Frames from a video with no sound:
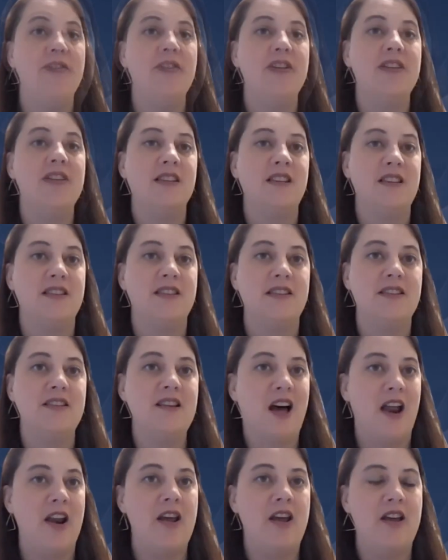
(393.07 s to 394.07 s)
obviously this is
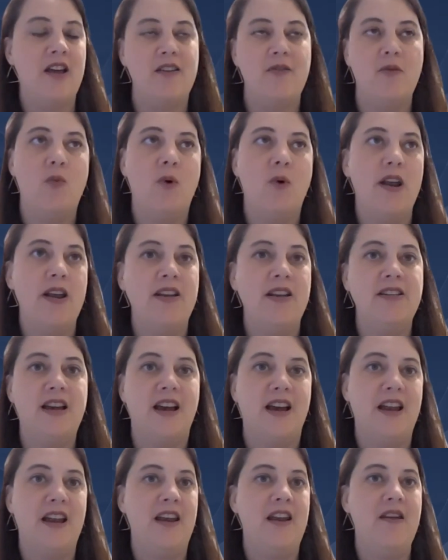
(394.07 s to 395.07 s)
not a one and
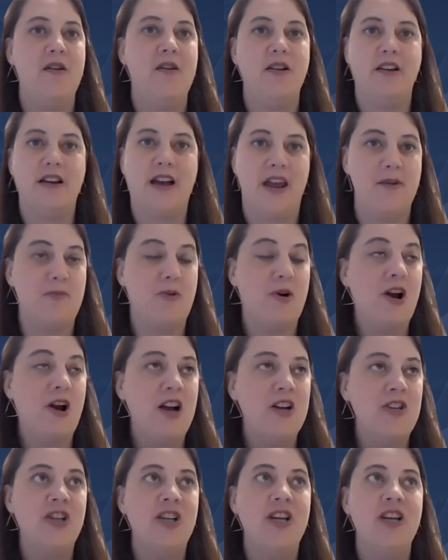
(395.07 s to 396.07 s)
done kind of
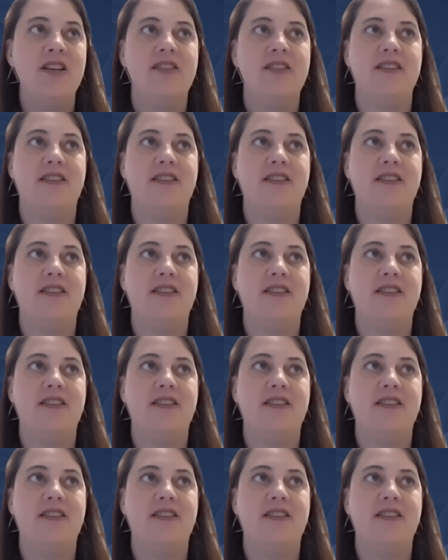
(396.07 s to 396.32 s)
project.